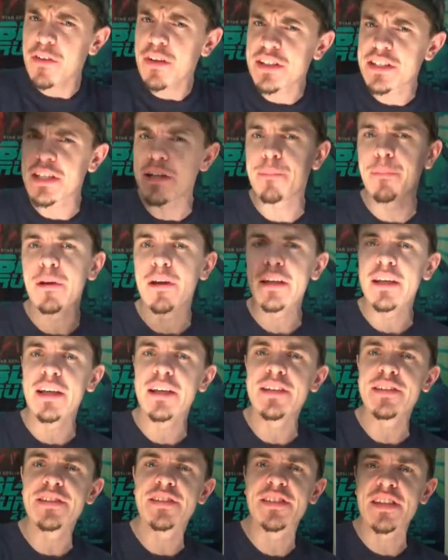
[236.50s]
your thoughts and
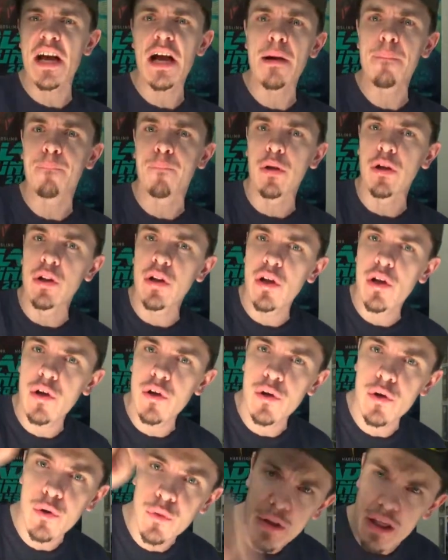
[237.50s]
opinions, comment
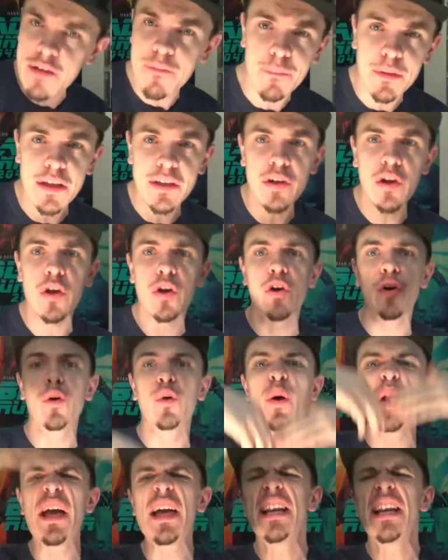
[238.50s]
below, let me know.